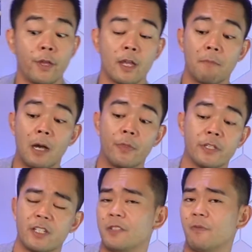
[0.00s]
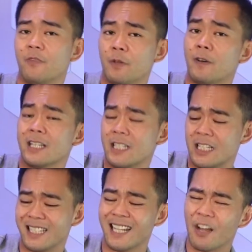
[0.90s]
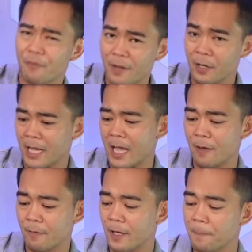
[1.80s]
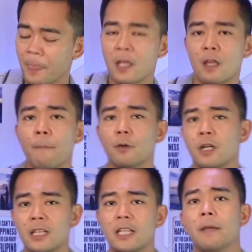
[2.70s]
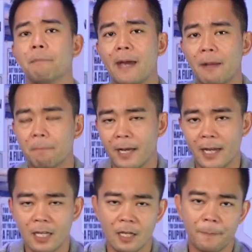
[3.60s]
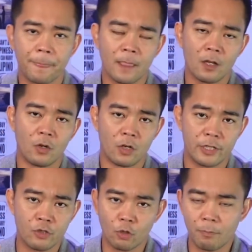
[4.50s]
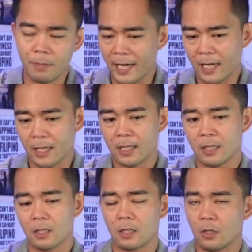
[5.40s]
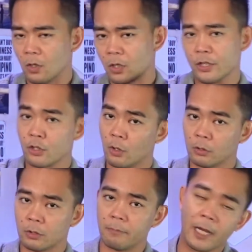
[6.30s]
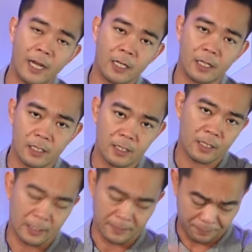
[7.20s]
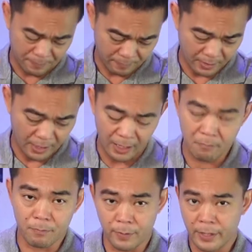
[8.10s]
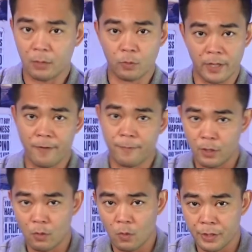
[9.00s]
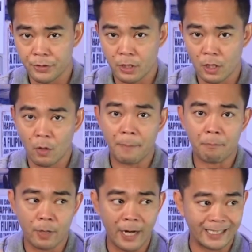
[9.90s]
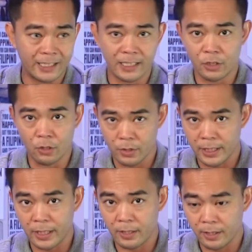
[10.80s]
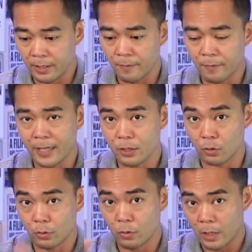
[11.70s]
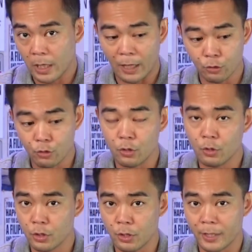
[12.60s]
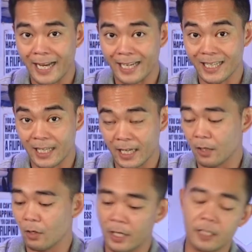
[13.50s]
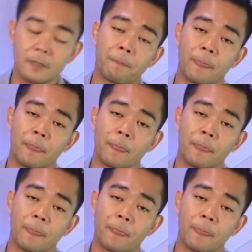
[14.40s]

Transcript: thing about this device. It's not very heavy. Put it in a backpack or a school bag or a shoulder bag and bring it wherever you want to go and practice using the device or how to use your hand again, all right?